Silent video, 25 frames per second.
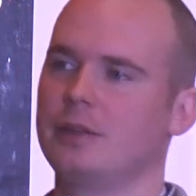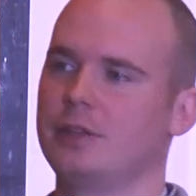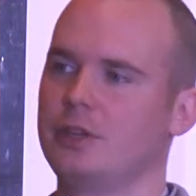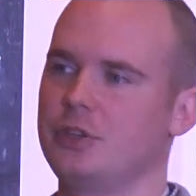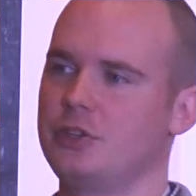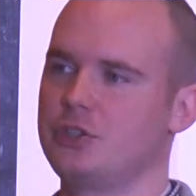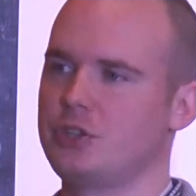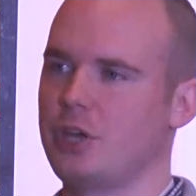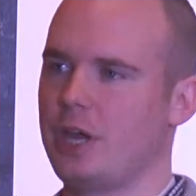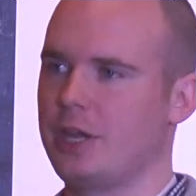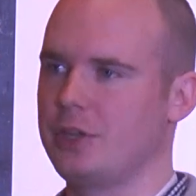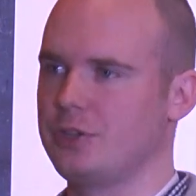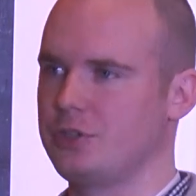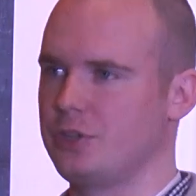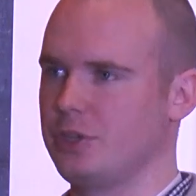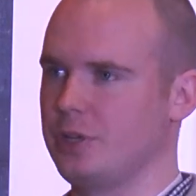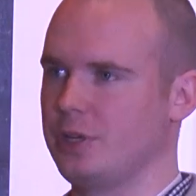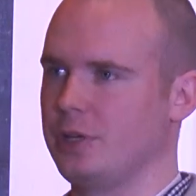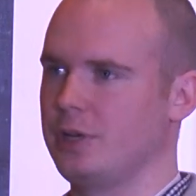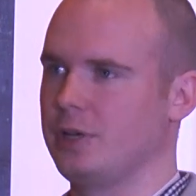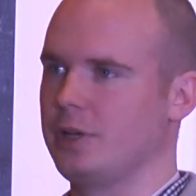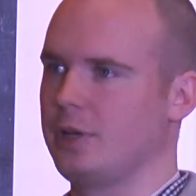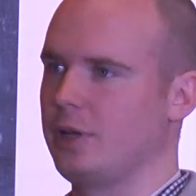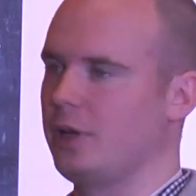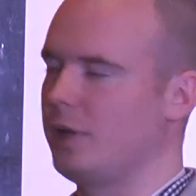They're
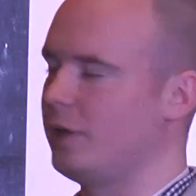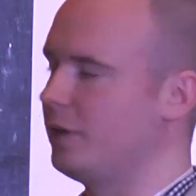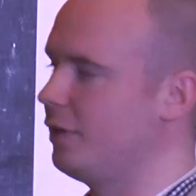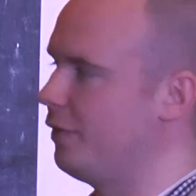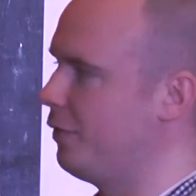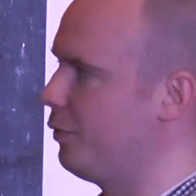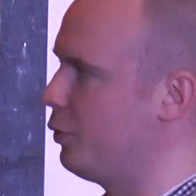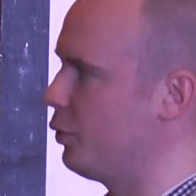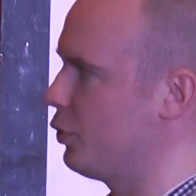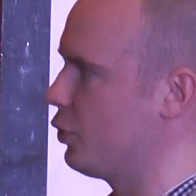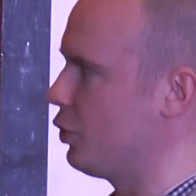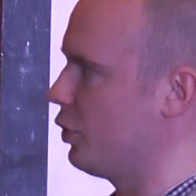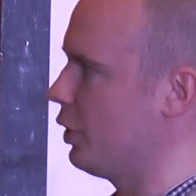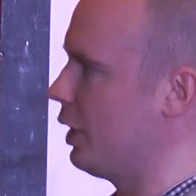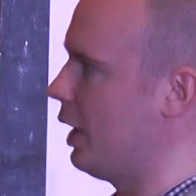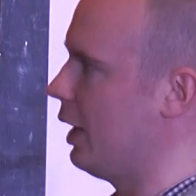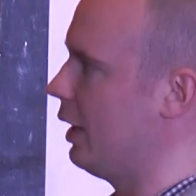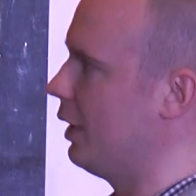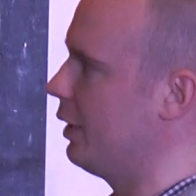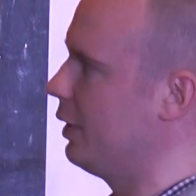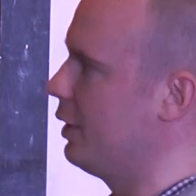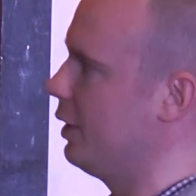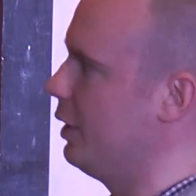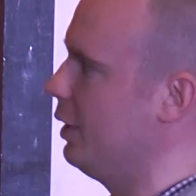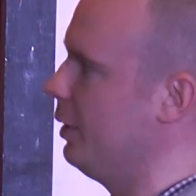changing the
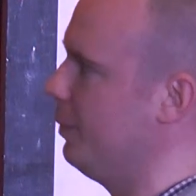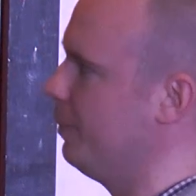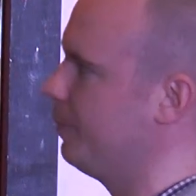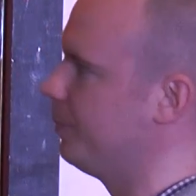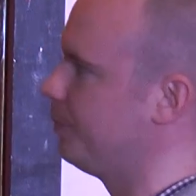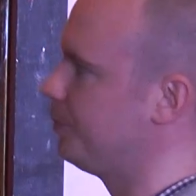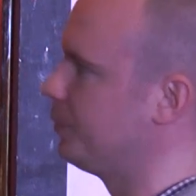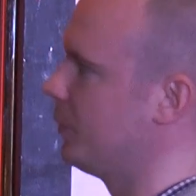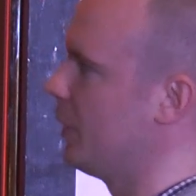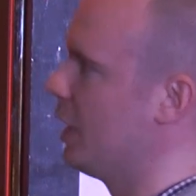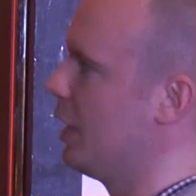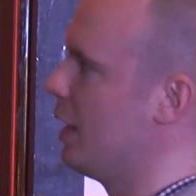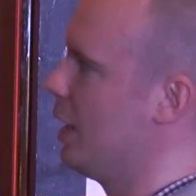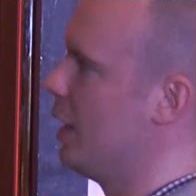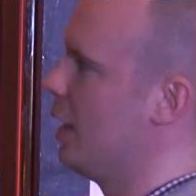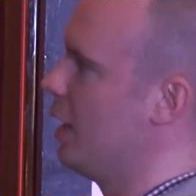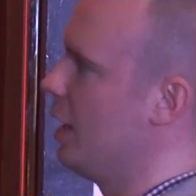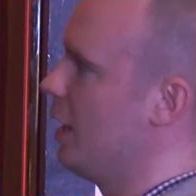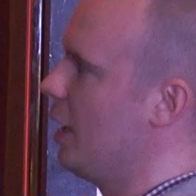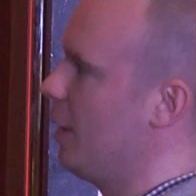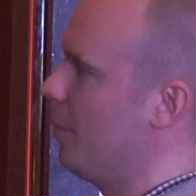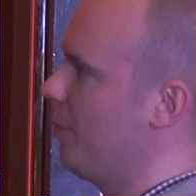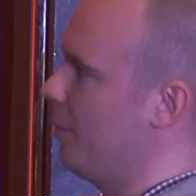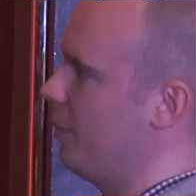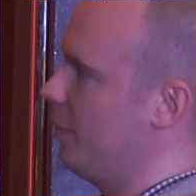functionality.
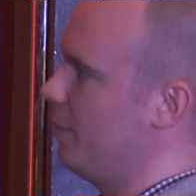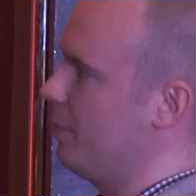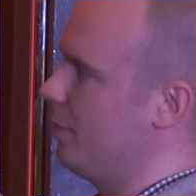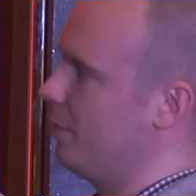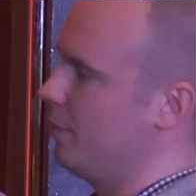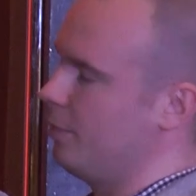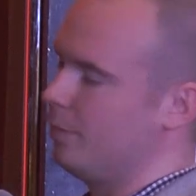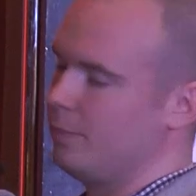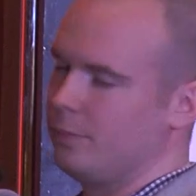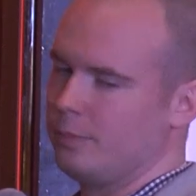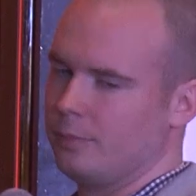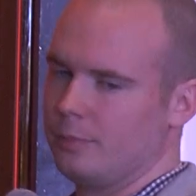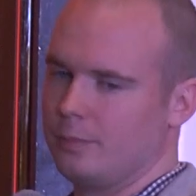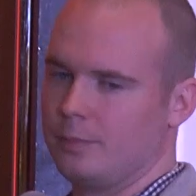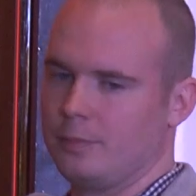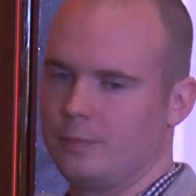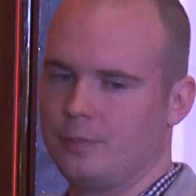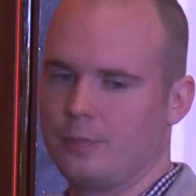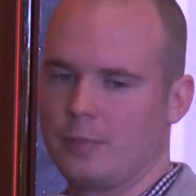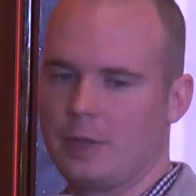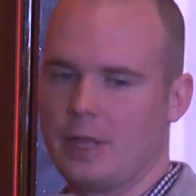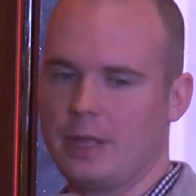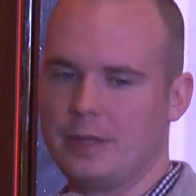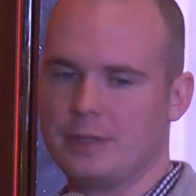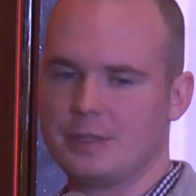
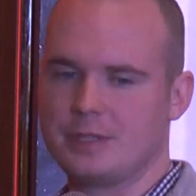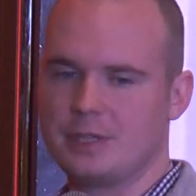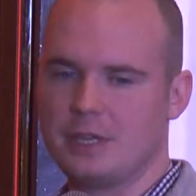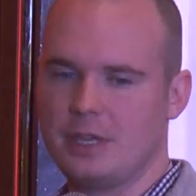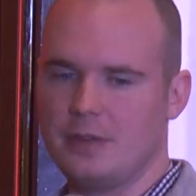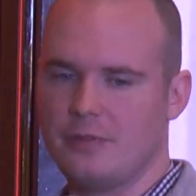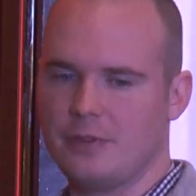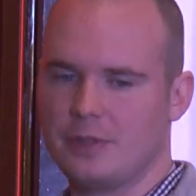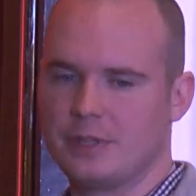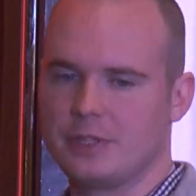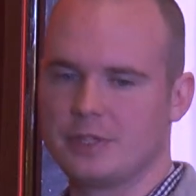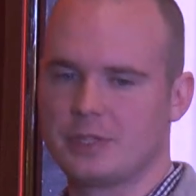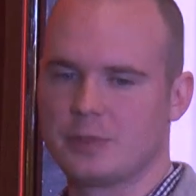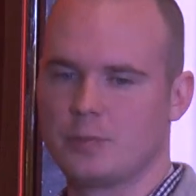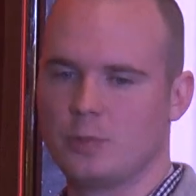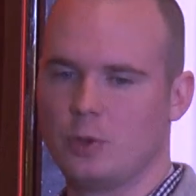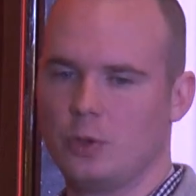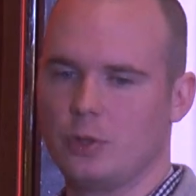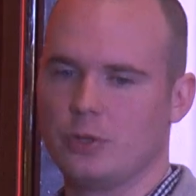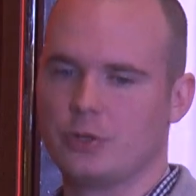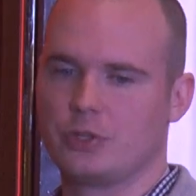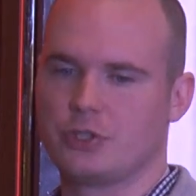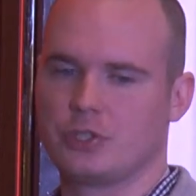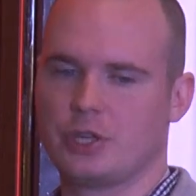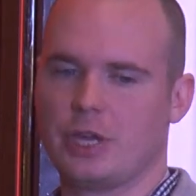And even the
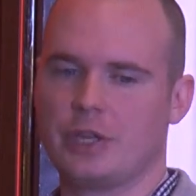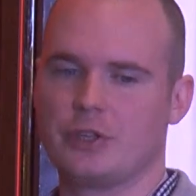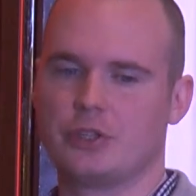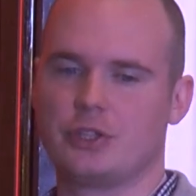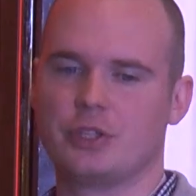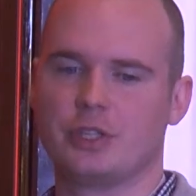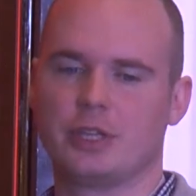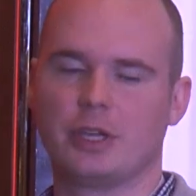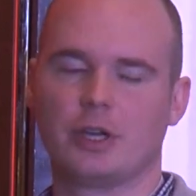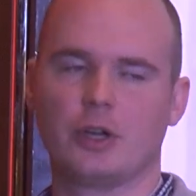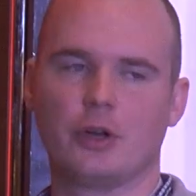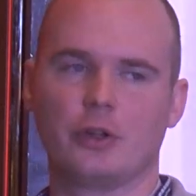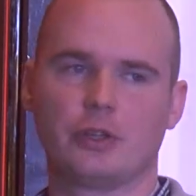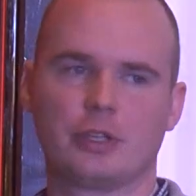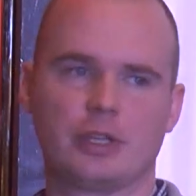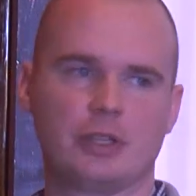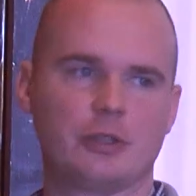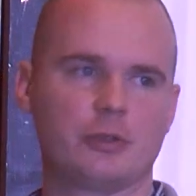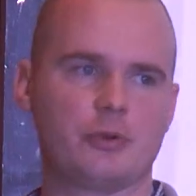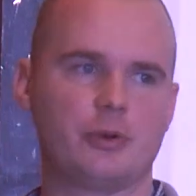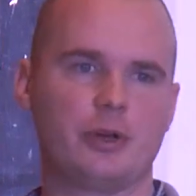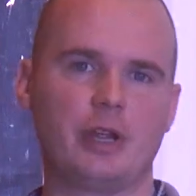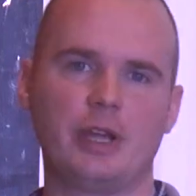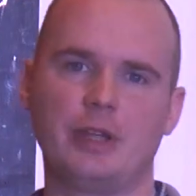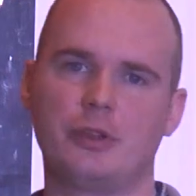smallest change in the code can
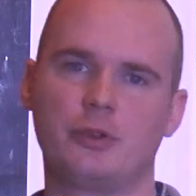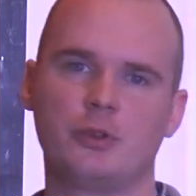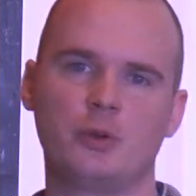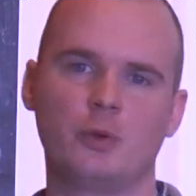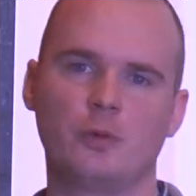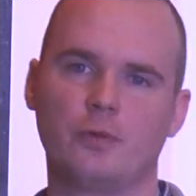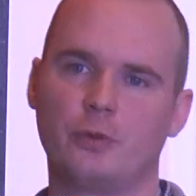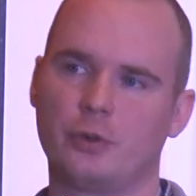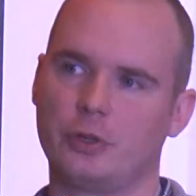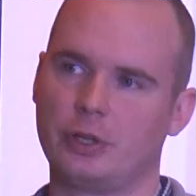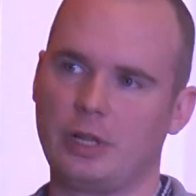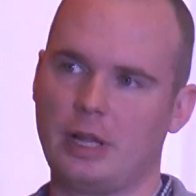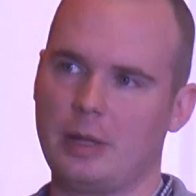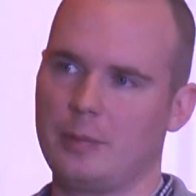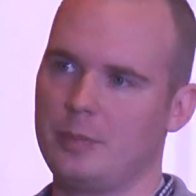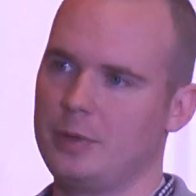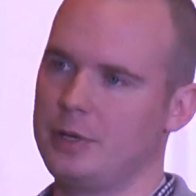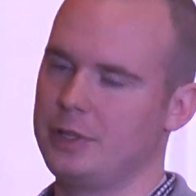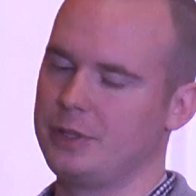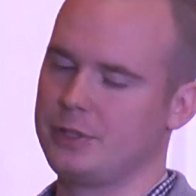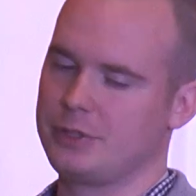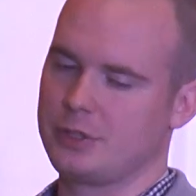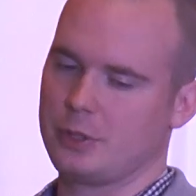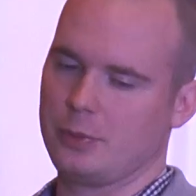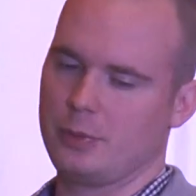create new
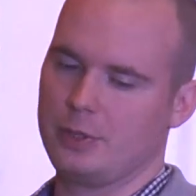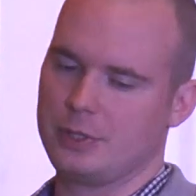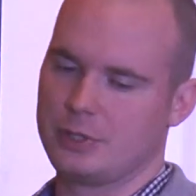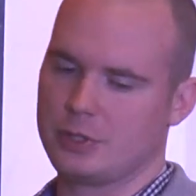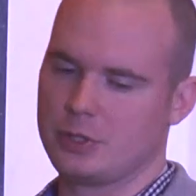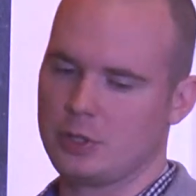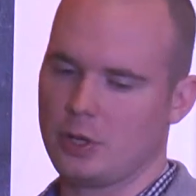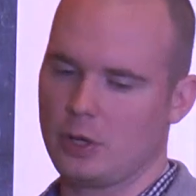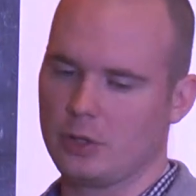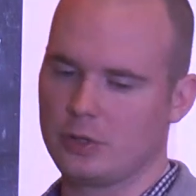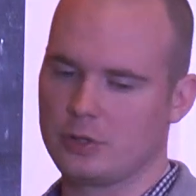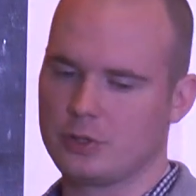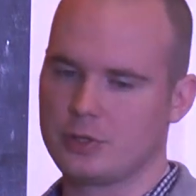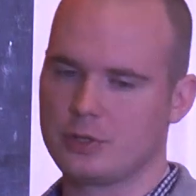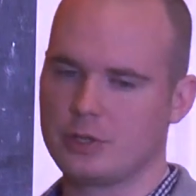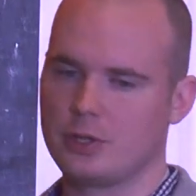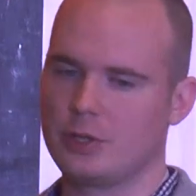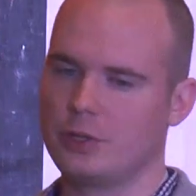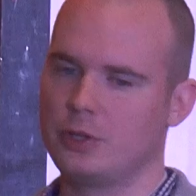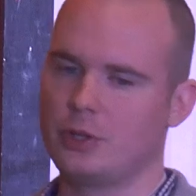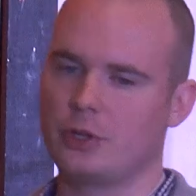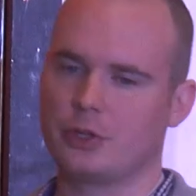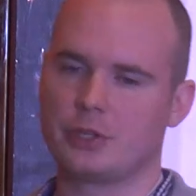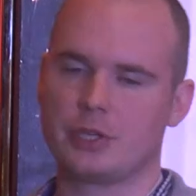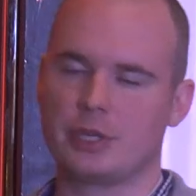vulnerabilities. So it's
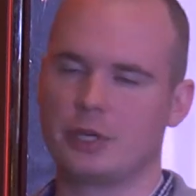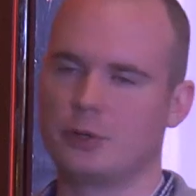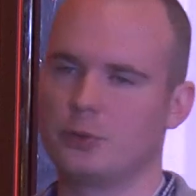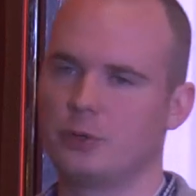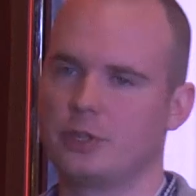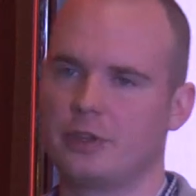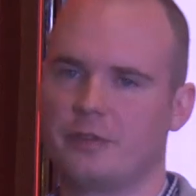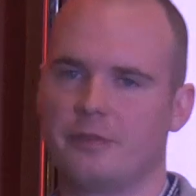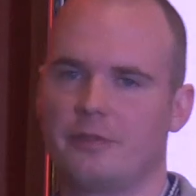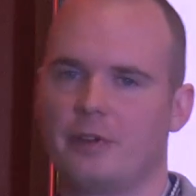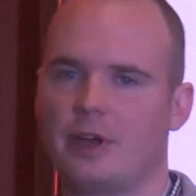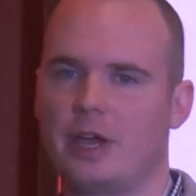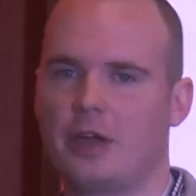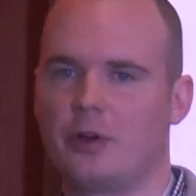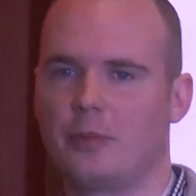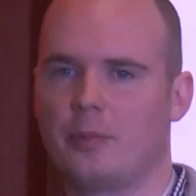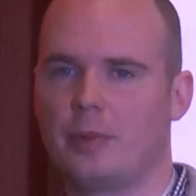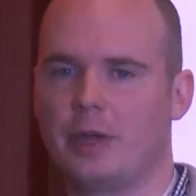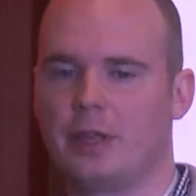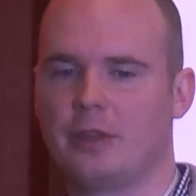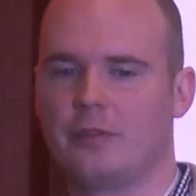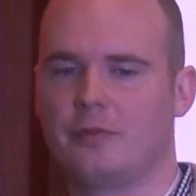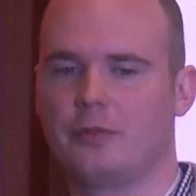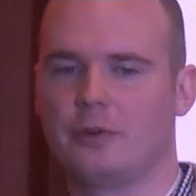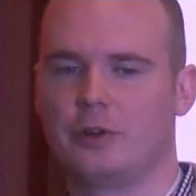not a good
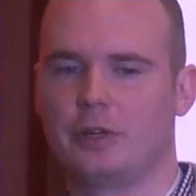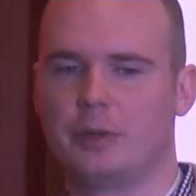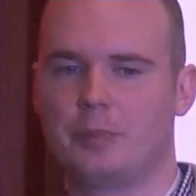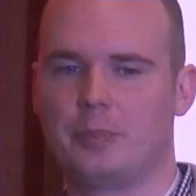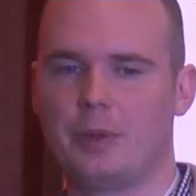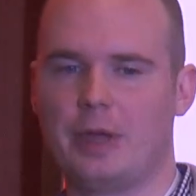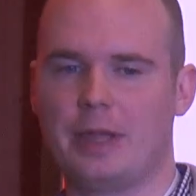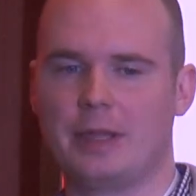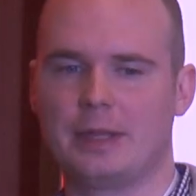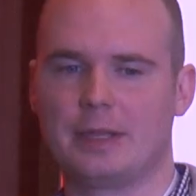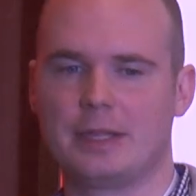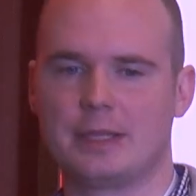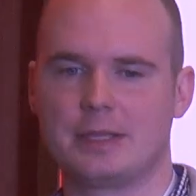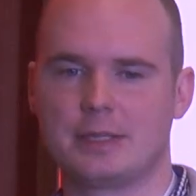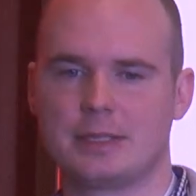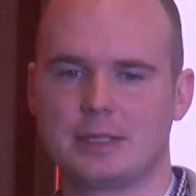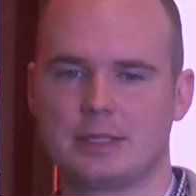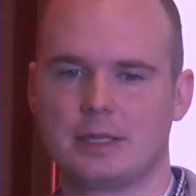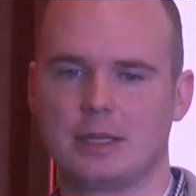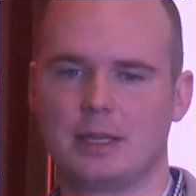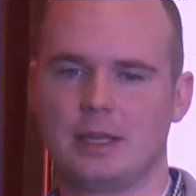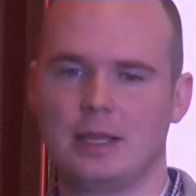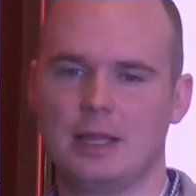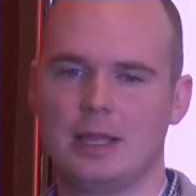environment for a pen test.